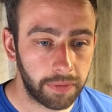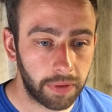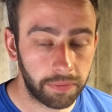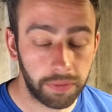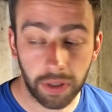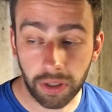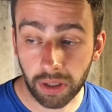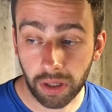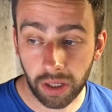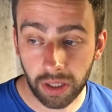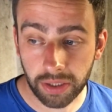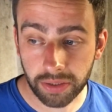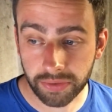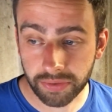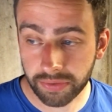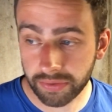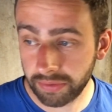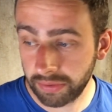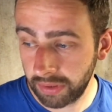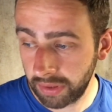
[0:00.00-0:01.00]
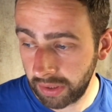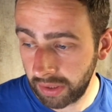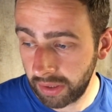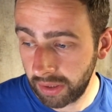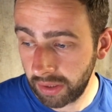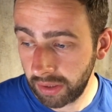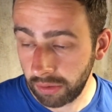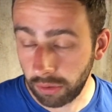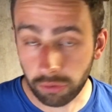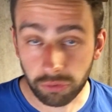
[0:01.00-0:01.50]
I've done cars,
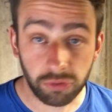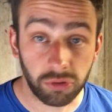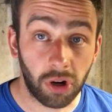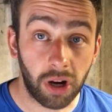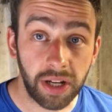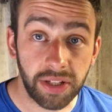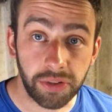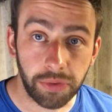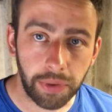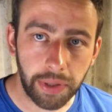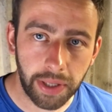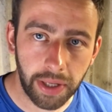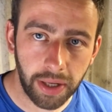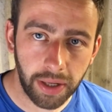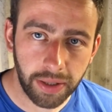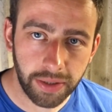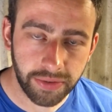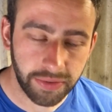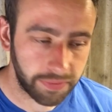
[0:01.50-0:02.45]
or tried doing cars.